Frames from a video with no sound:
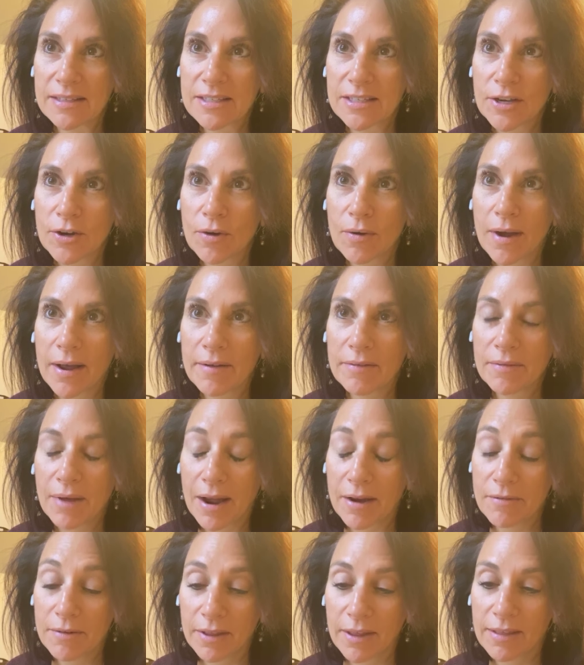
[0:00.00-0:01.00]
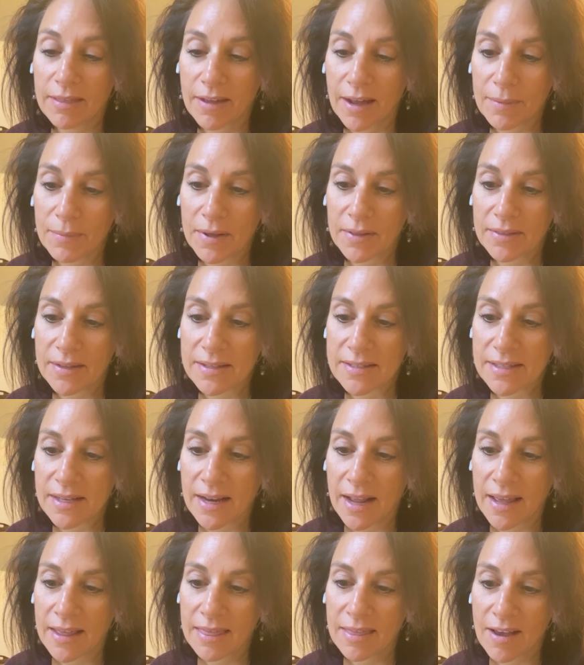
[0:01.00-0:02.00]
So I, I really thought about this, and
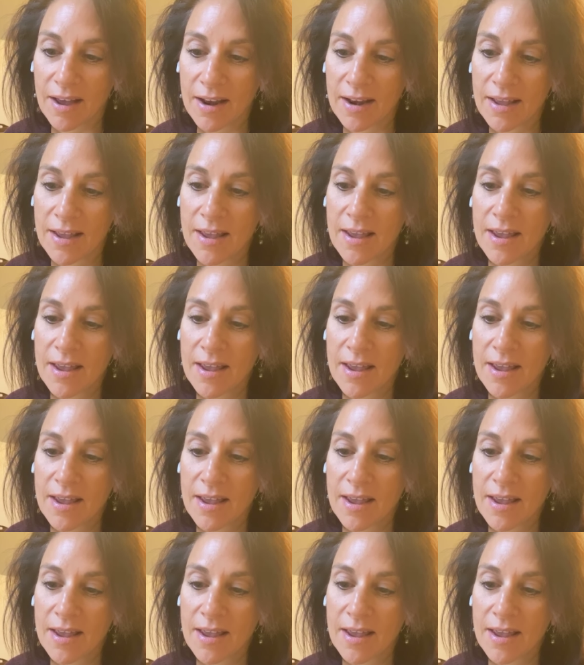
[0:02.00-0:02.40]
I thought